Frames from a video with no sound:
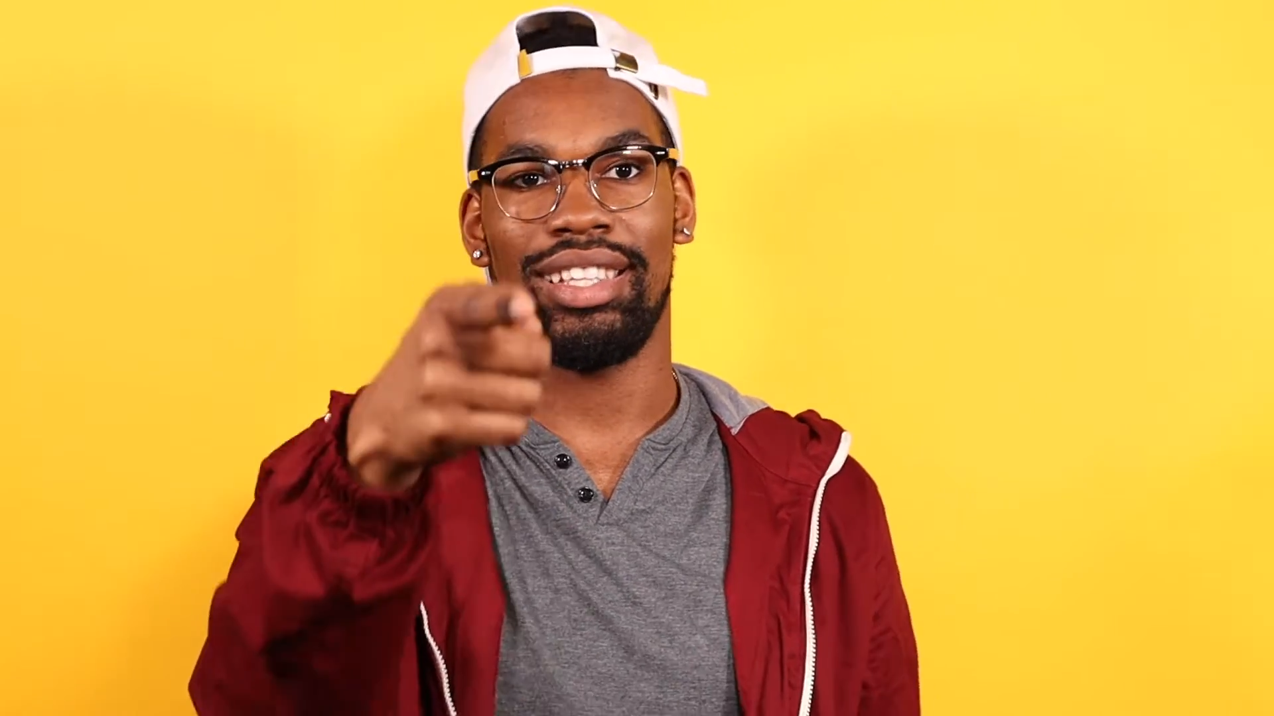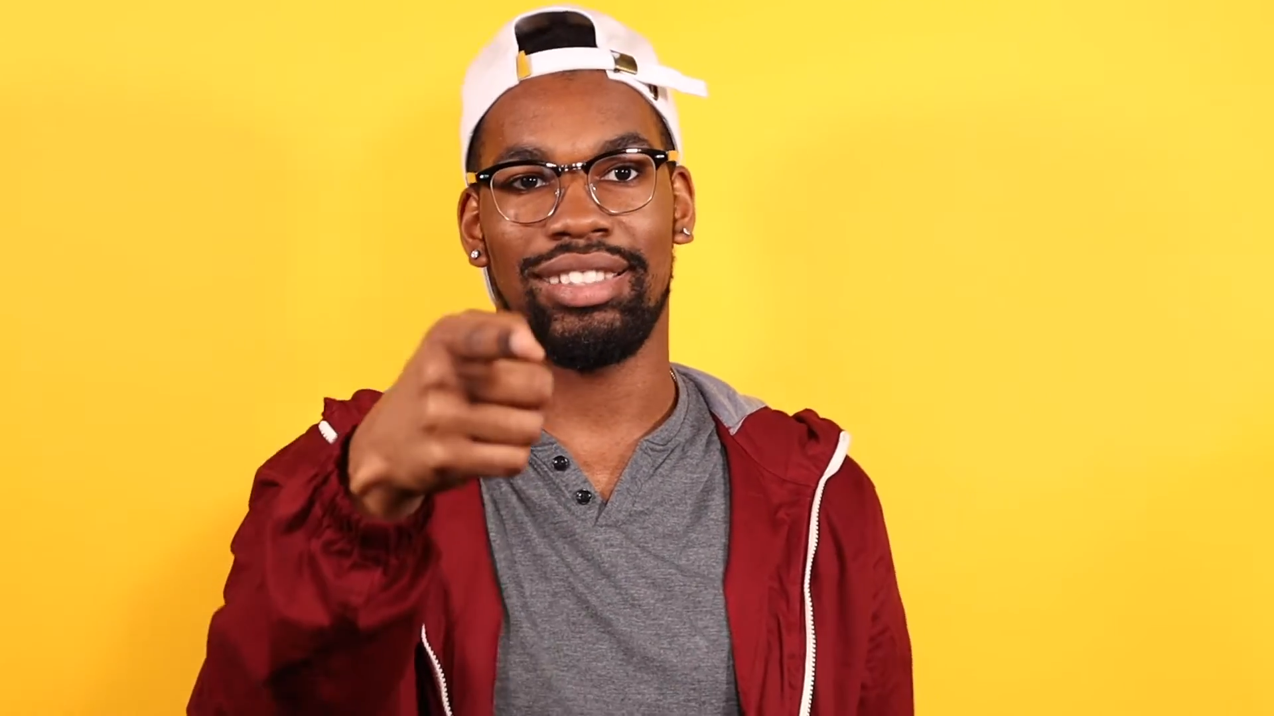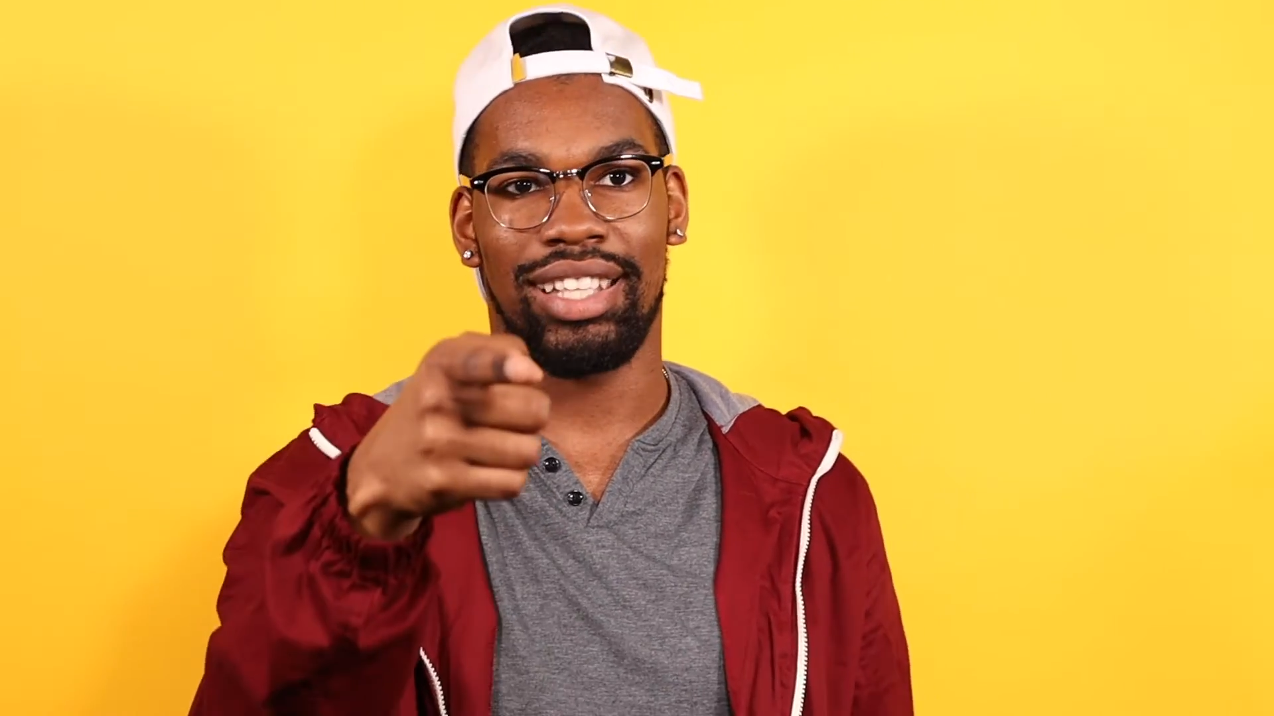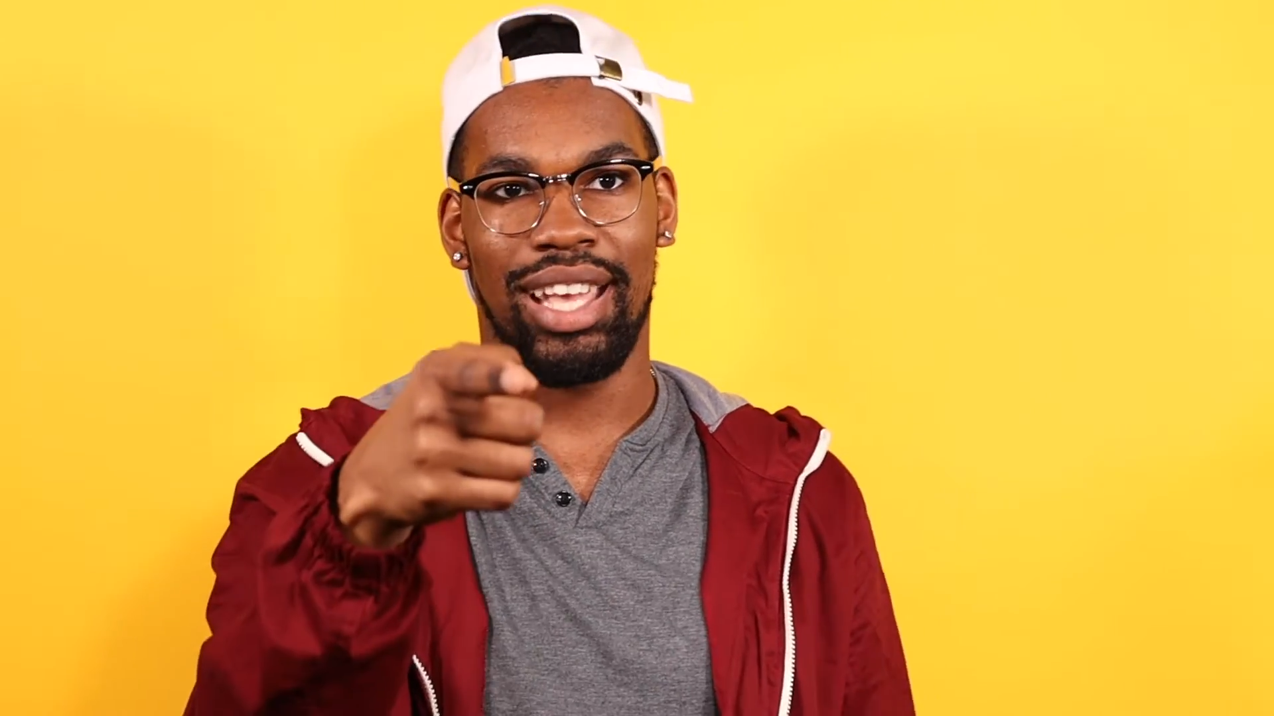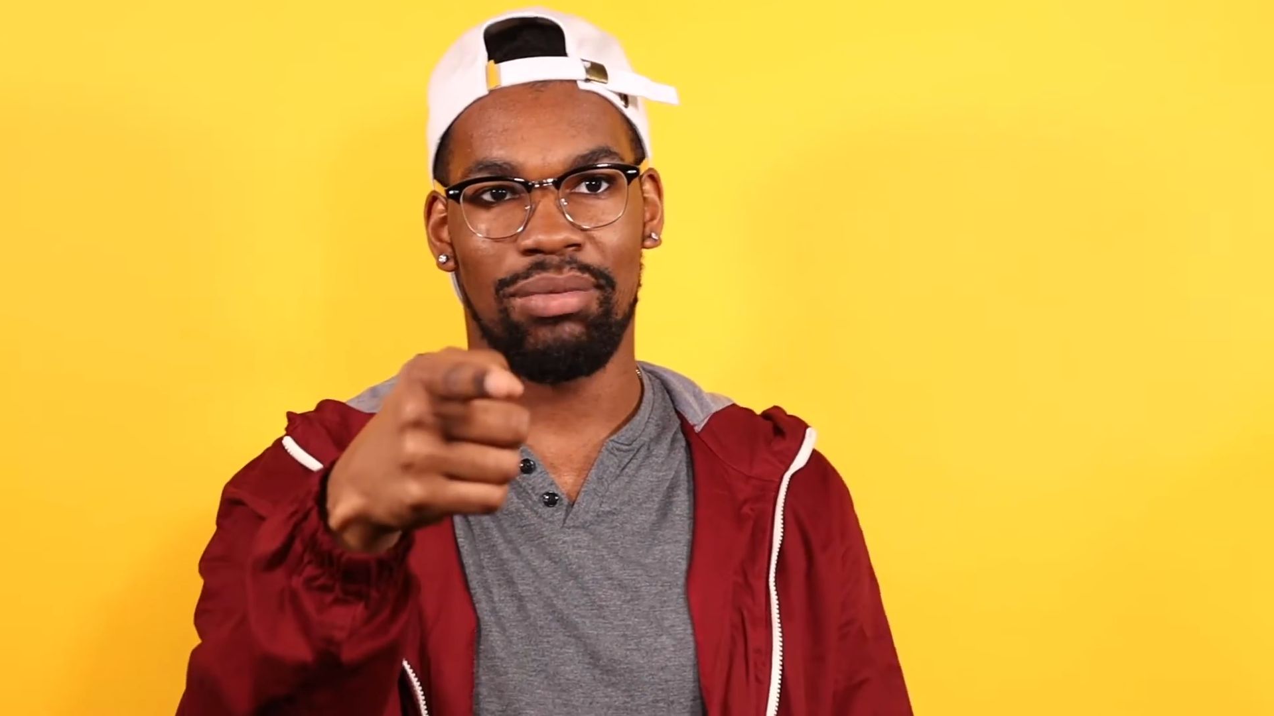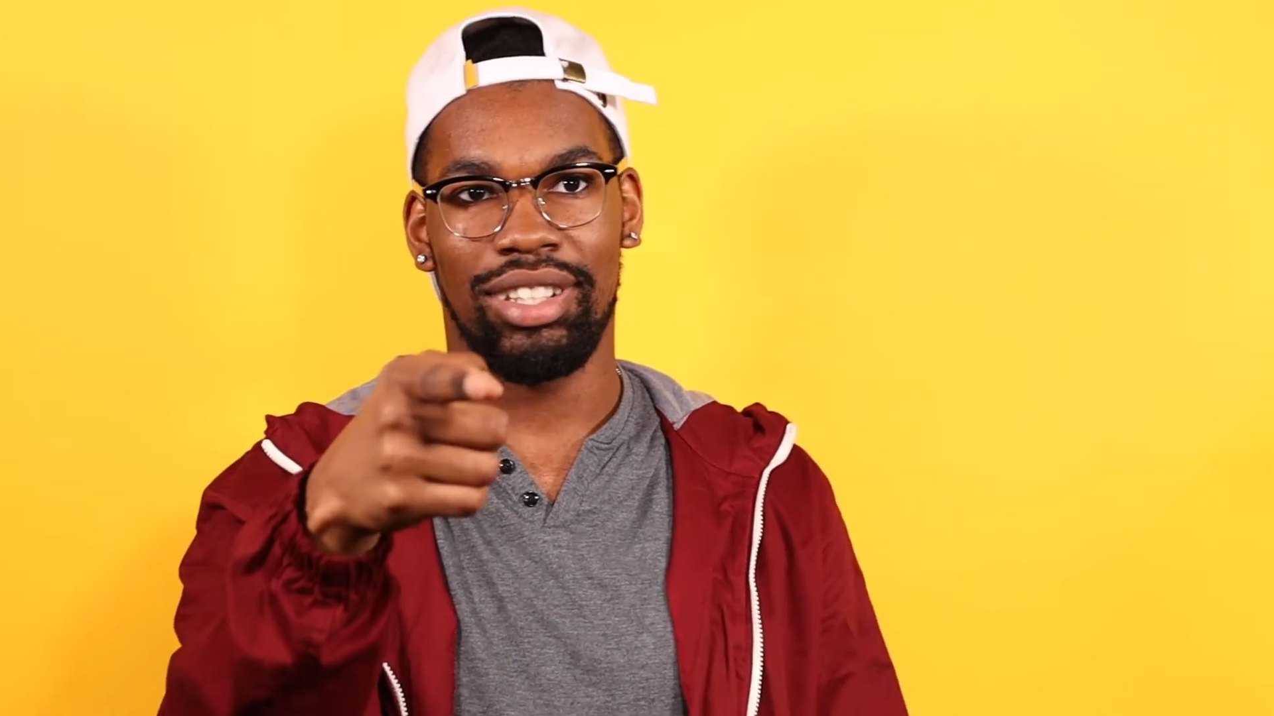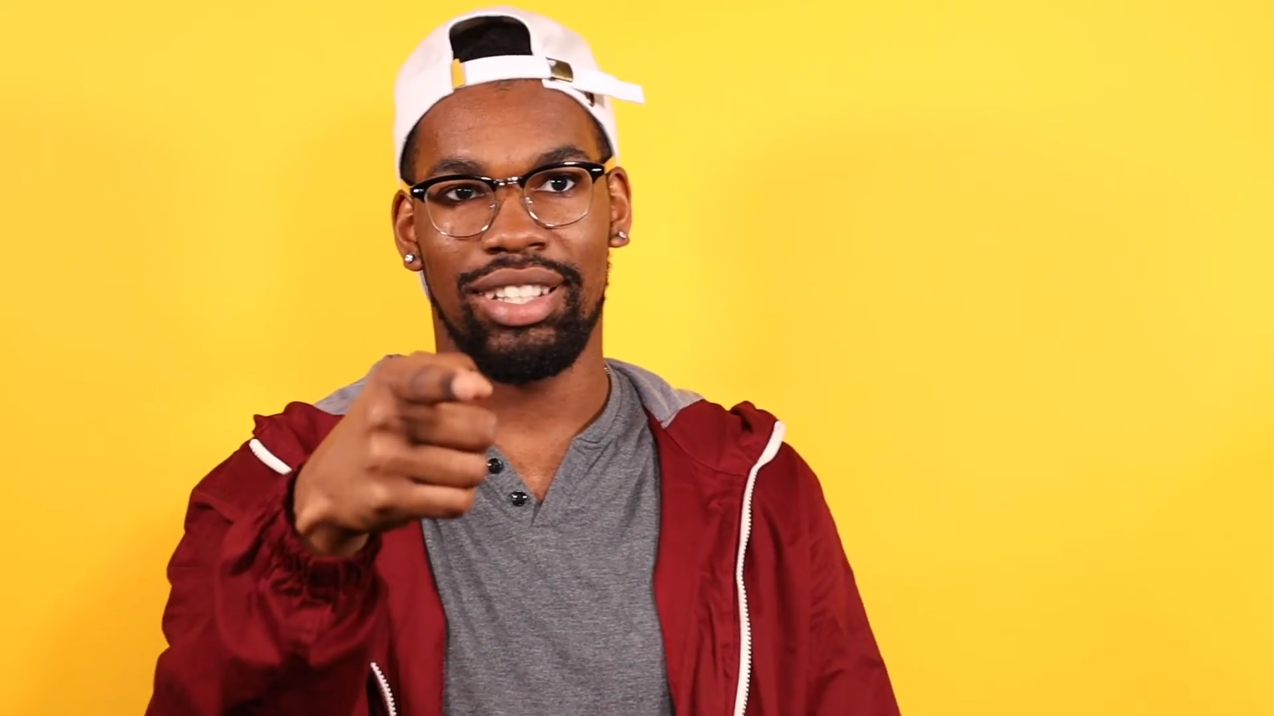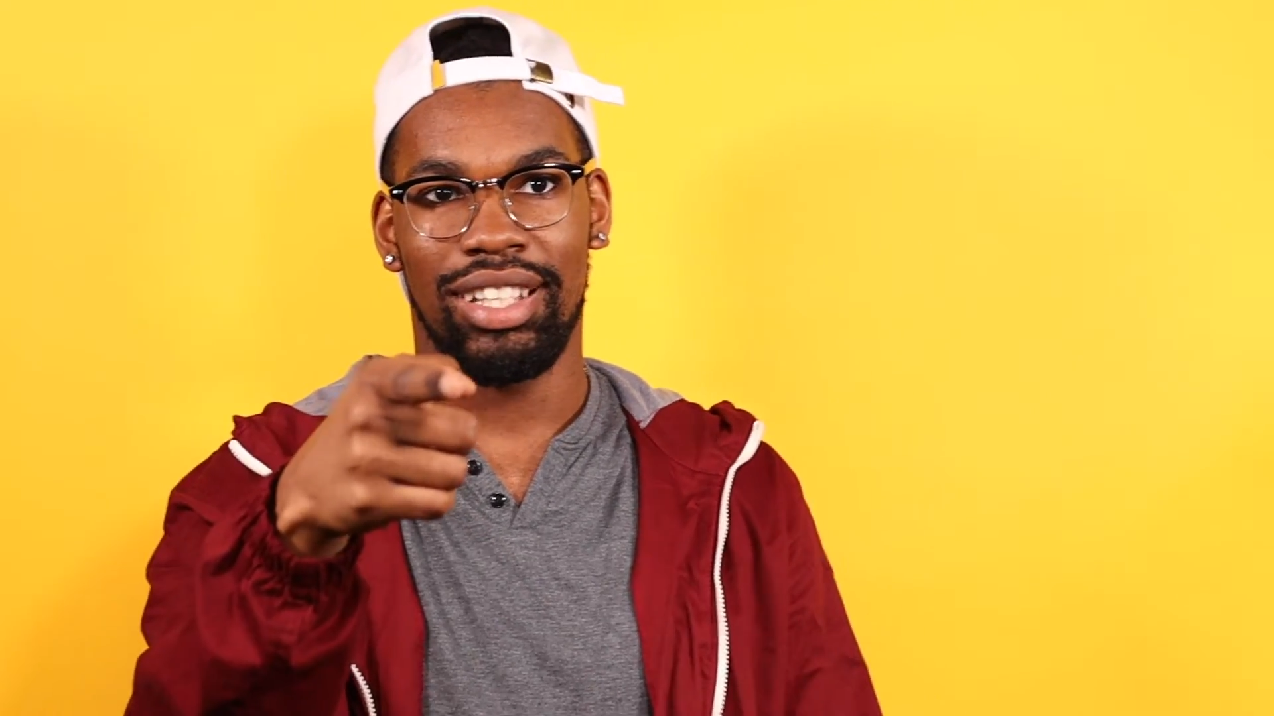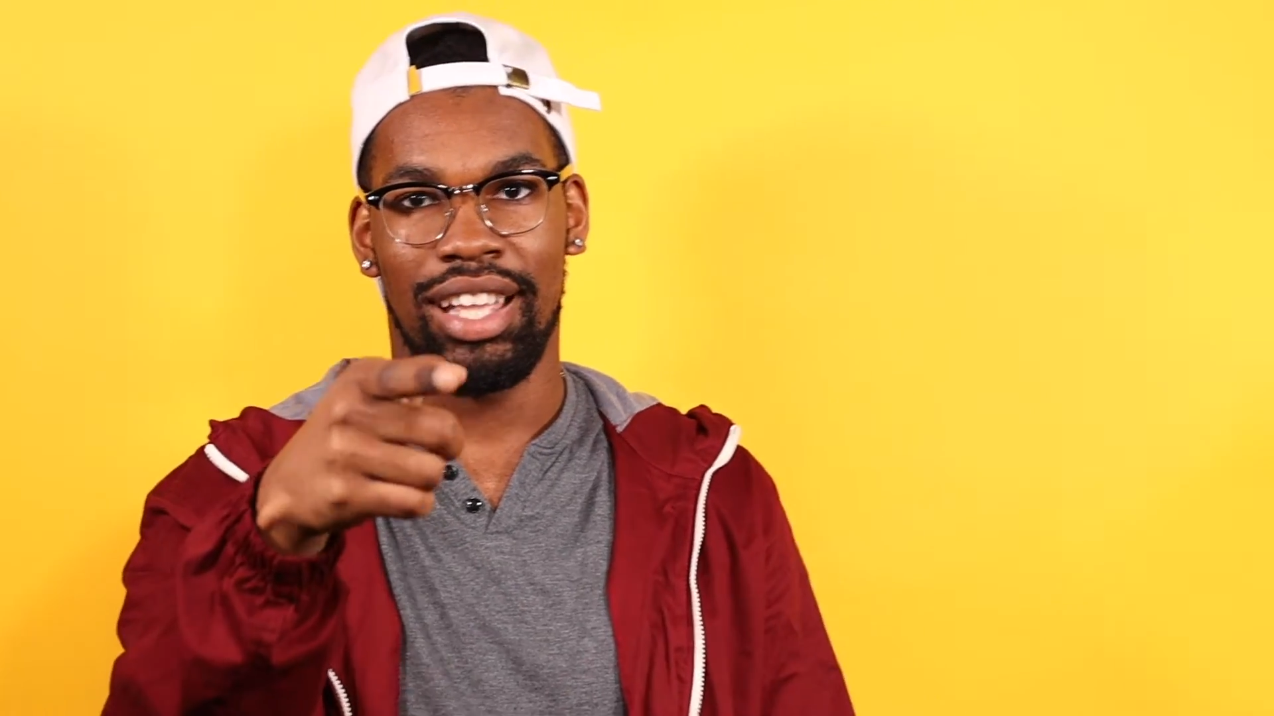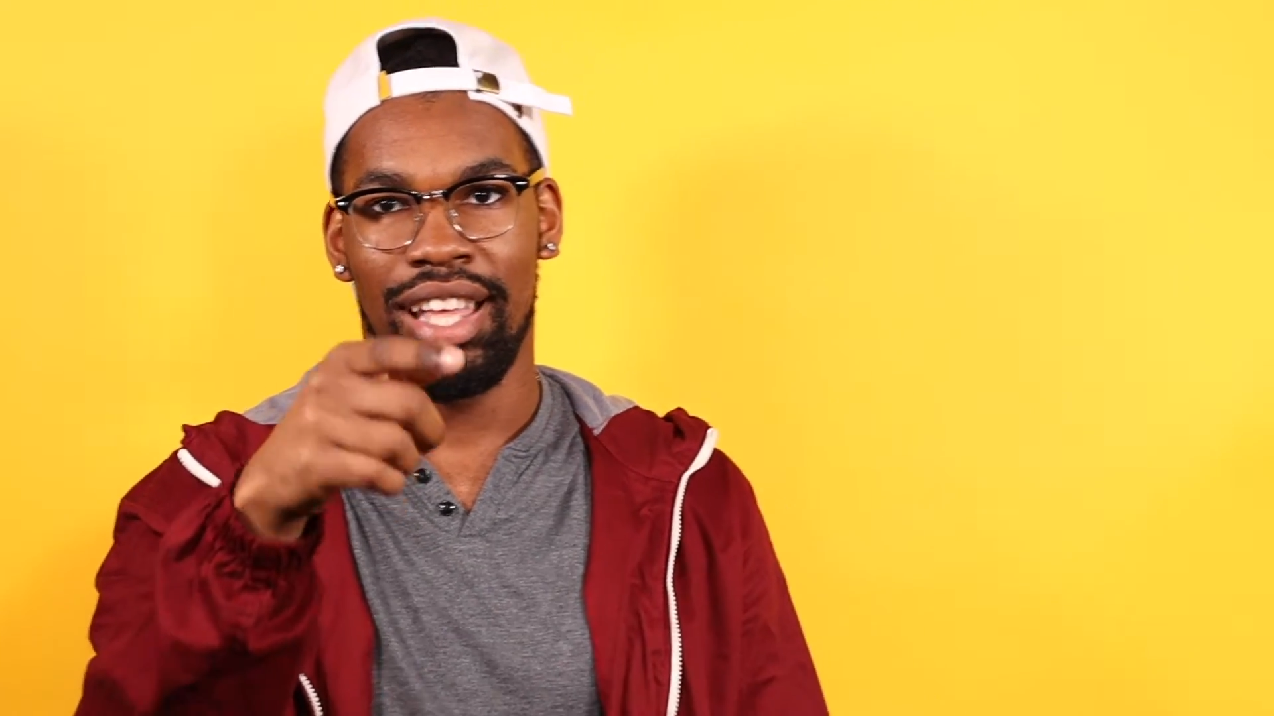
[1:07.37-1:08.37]
this
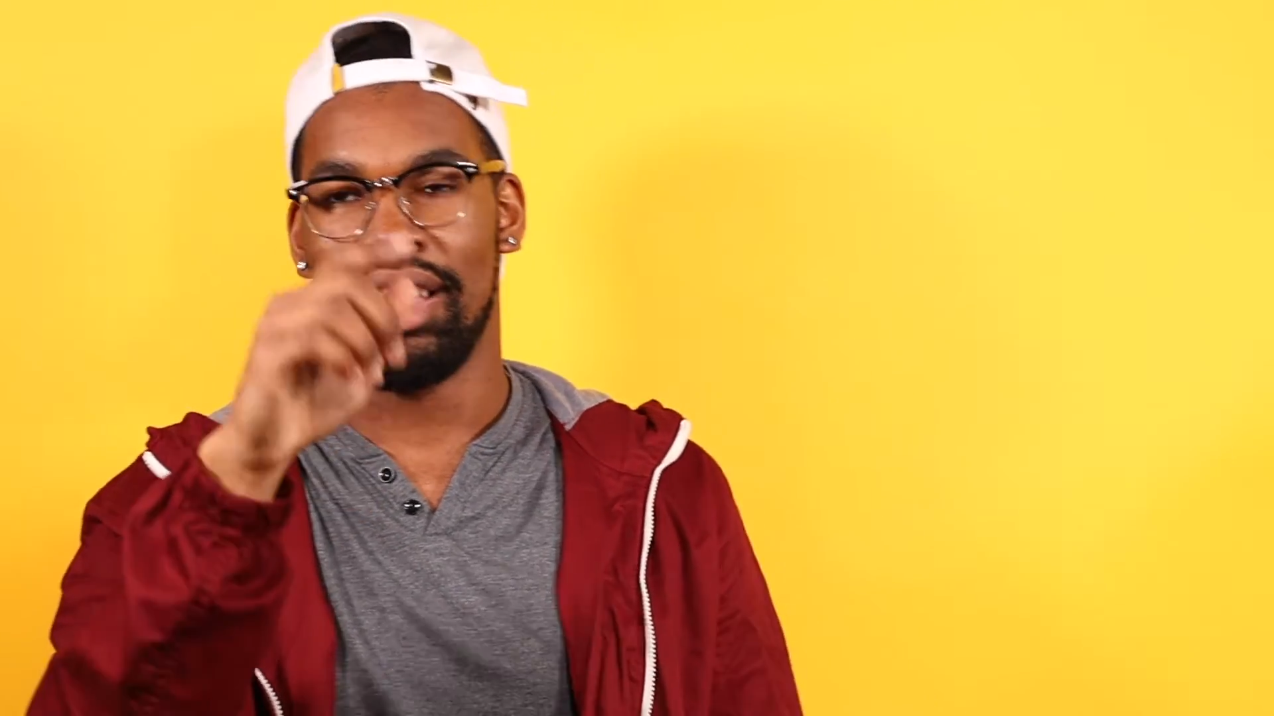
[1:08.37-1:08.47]
camera,